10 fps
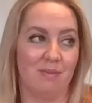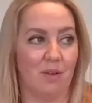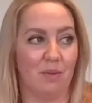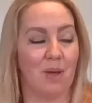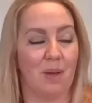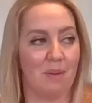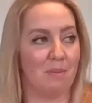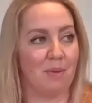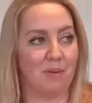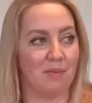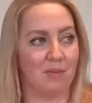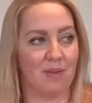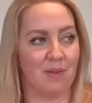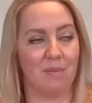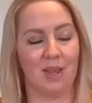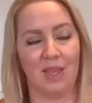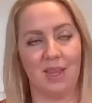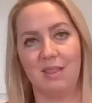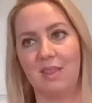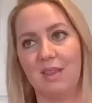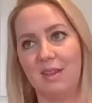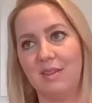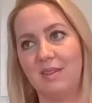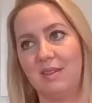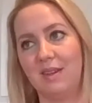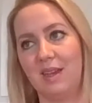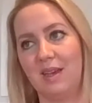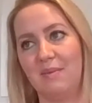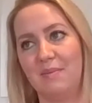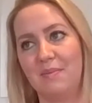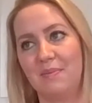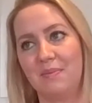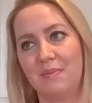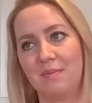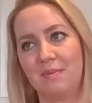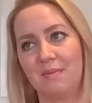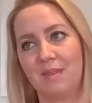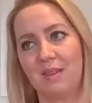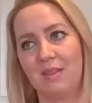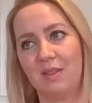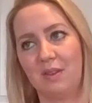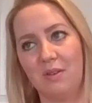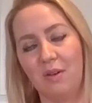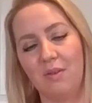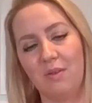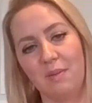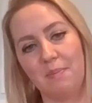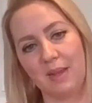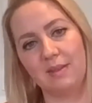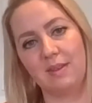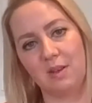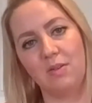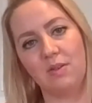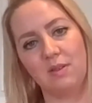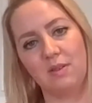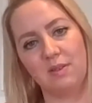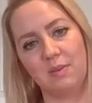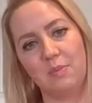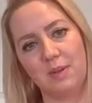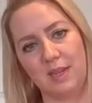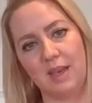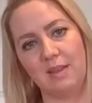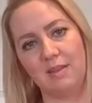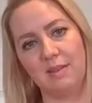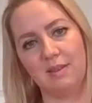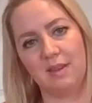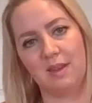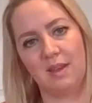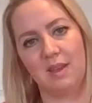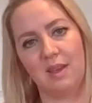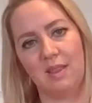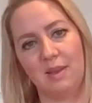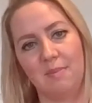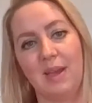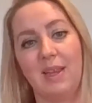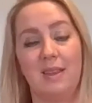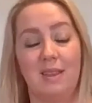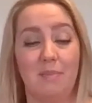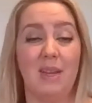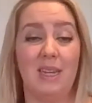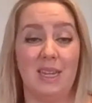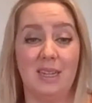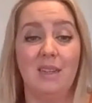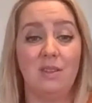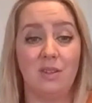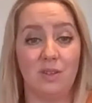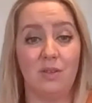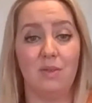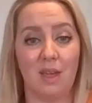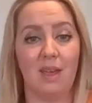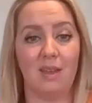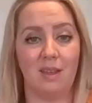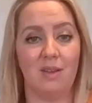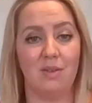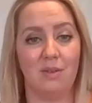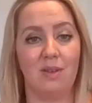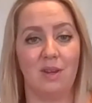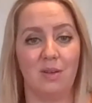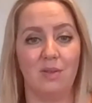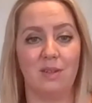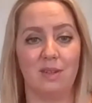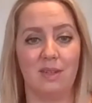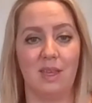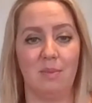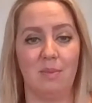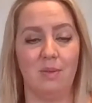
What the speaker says: a member of your family that that they're not going to pass it on to somebody else, and they might need to do that, in order to keep